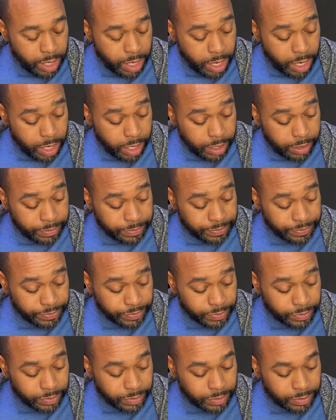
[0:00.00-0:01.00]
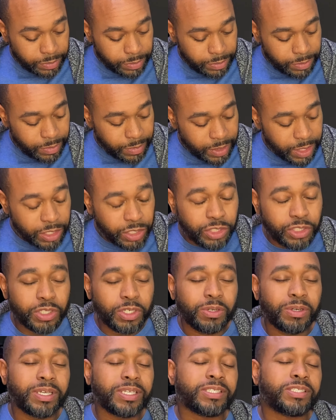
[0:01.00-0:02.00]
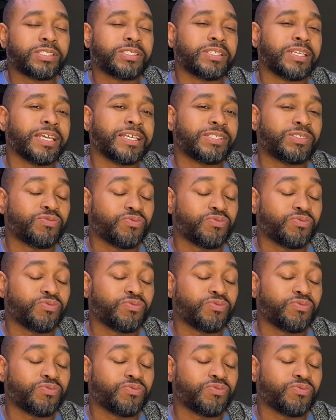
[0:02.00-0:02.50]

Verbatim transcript: Um, this shoe is it's